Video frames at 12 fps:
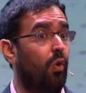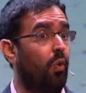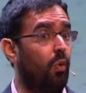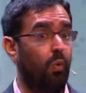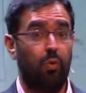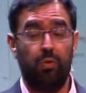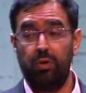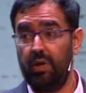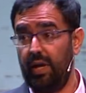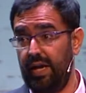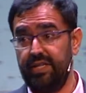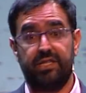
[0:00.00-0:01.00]
all
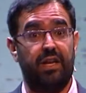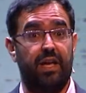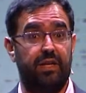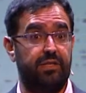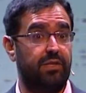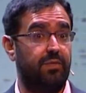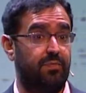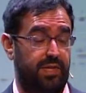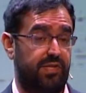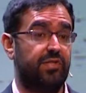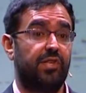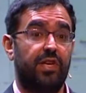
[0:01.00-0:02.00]
internet
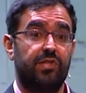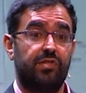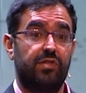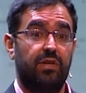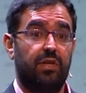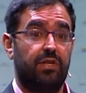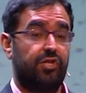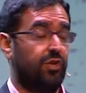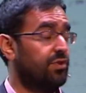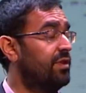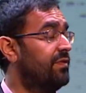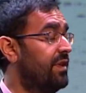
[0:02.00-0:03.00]
businesses,
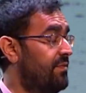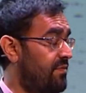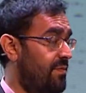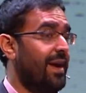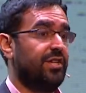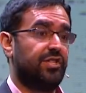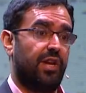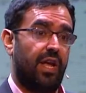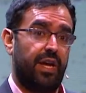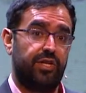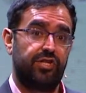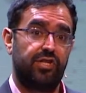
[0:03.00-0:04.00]
children of the information
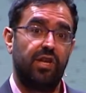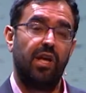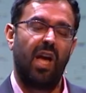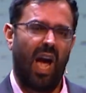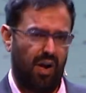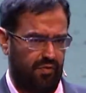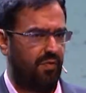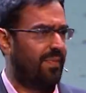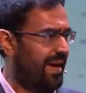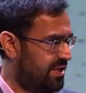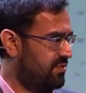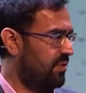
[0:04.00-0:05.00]
age.
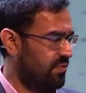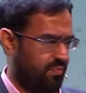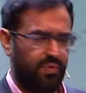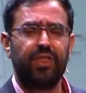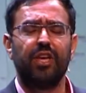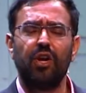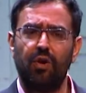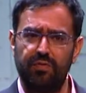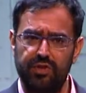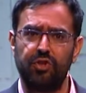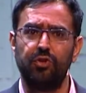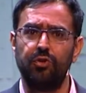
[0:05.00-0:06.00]
Alphabet, what we think of as
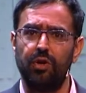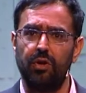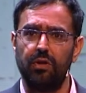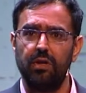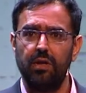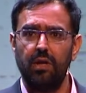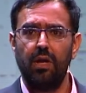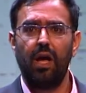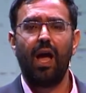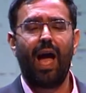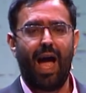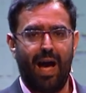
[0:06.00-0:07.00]
Google,
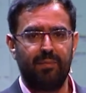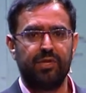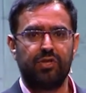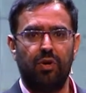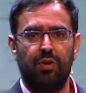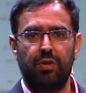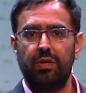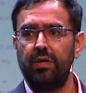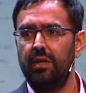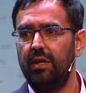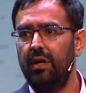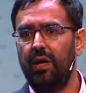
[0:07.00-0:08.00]
Amazon,
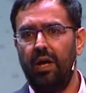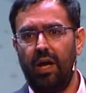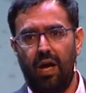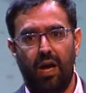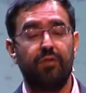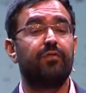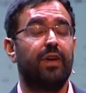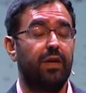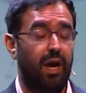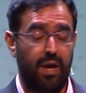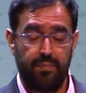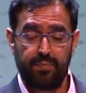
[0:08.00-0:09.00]

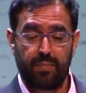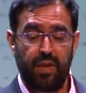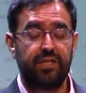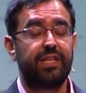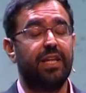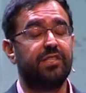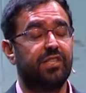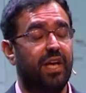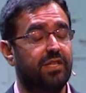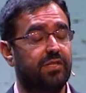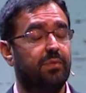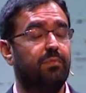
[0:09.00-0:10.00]

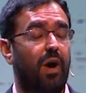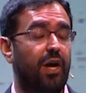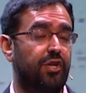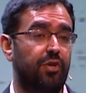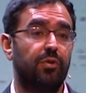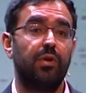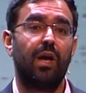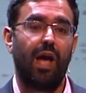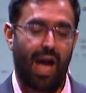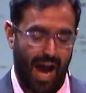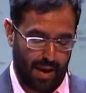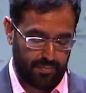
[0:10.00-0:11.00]
Tencent, Baidu,
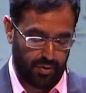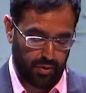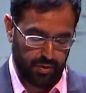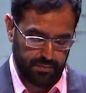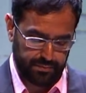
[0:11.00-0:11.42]
Apple.